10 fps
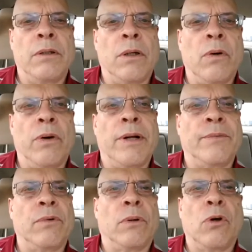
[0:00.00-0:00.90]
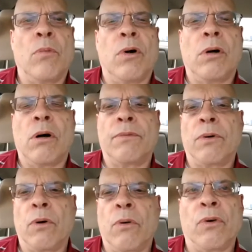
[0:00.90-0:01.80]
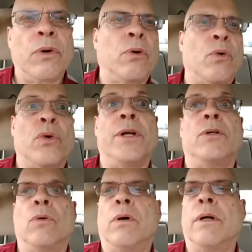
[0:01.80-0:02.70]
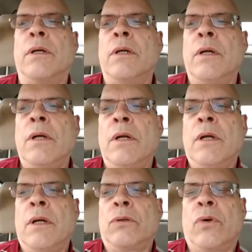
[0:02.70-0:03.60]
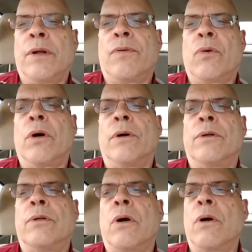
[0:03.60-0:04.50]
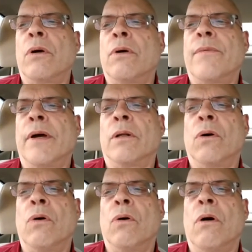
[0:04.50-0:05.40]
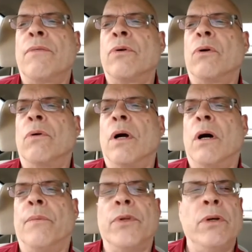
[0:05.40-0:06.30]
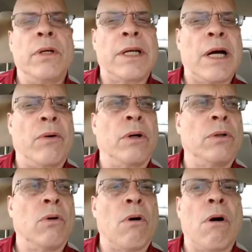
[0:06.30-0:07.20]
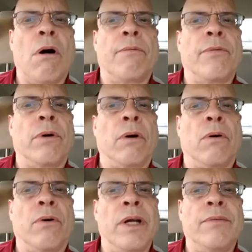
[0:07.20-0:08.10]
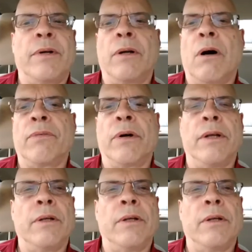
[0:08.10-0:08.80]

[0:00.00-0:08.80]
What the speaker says: going after a lowball offer or agreeing to one. 24, turn that low offer around. You can counter a low offer or even an offer